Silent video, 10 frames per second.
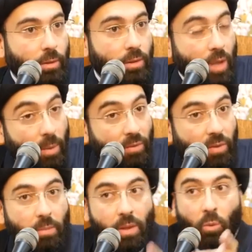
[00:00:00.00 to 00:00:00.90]
some of
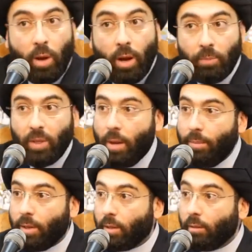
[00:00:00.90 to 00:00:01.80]
them, they went up to him,
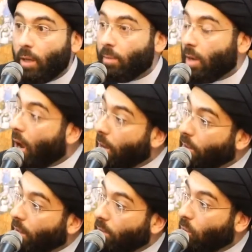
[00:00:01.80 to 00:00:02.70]
they said to him, "Ya
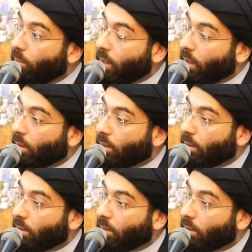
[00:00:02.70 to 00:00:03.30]
Amir al-Mu'mineen,